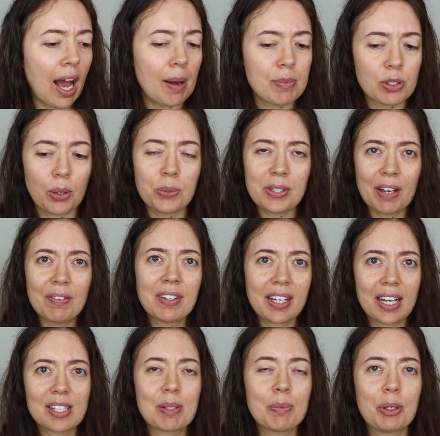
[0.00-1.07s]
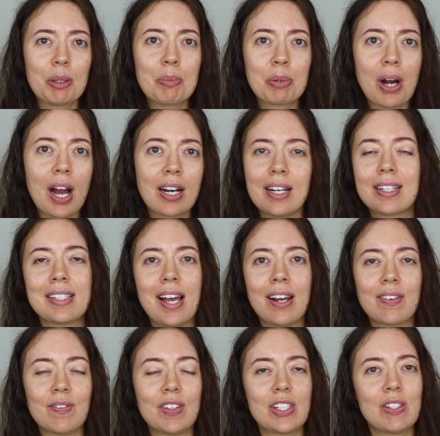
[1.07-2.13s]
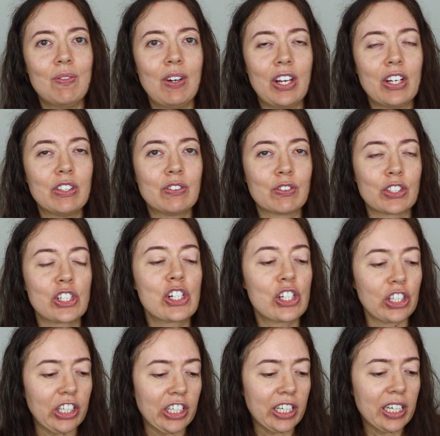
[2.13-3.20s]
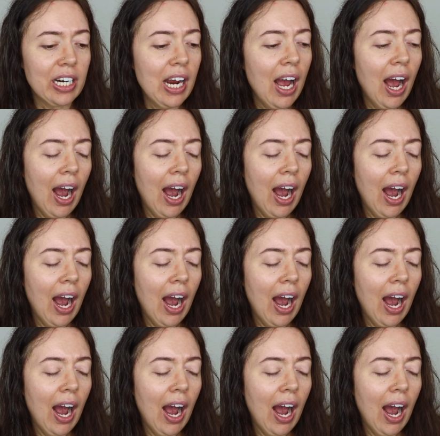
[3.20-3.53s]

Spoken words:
So definitely got some good products out of this video for sure.